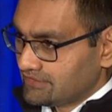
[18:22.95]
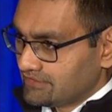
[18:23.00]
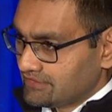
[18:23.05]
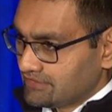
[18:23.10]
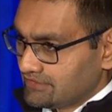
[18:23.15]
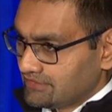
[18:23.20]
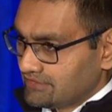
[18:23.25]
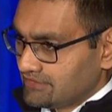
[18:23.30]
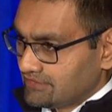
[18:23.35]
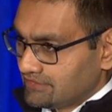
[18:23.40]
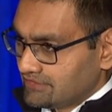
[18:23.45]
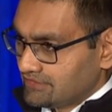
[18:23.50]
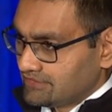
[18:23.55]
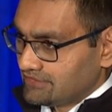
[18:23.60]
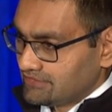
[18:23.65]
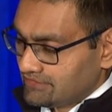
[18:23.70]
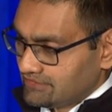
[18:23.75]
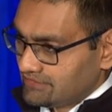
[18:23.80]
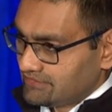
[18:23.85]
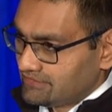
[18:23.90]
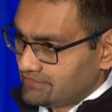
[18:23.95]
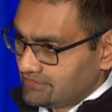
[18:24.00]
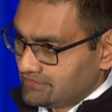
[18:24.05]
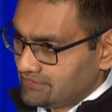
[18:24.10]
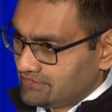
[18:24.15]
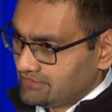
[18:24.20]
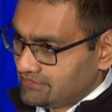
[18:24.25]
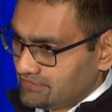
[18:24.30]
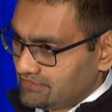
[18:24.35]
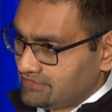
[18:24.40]
general
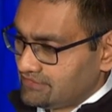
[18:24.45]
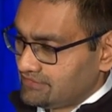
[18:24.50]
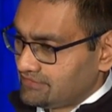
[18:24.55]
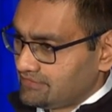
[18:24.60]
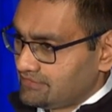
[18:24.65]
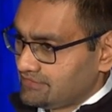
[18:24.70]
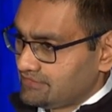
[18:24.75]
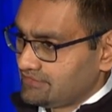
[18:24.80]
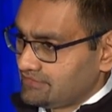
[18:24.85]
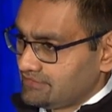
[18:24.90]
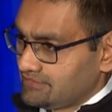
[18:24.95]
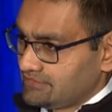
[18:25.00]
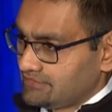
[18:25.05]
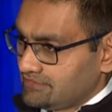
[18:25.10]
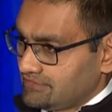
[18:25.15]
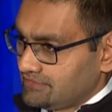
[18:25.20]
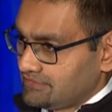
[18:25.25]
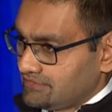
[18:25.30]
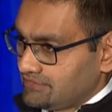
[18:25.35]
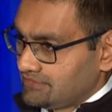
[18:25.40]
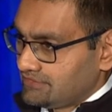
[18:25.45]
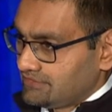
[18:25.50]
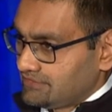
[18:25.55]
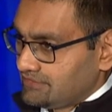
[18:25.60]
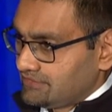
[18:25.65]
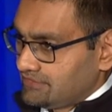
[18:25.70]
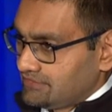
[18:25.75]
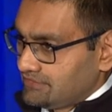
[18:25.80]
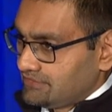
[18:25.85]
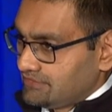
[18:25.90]
demographic attributes, whatever
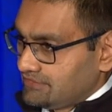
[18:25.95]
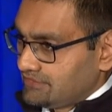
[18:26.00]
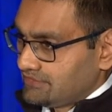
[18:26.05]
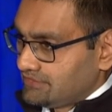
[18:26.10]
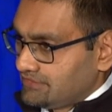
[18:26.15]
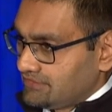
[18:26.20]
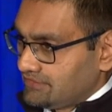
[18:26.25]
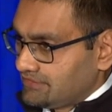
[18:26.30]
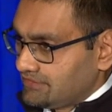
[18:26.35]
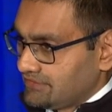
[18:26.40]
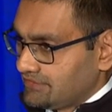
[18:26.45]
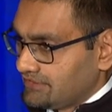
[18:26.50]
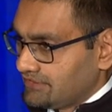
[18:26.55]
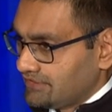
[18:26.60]
other things you can.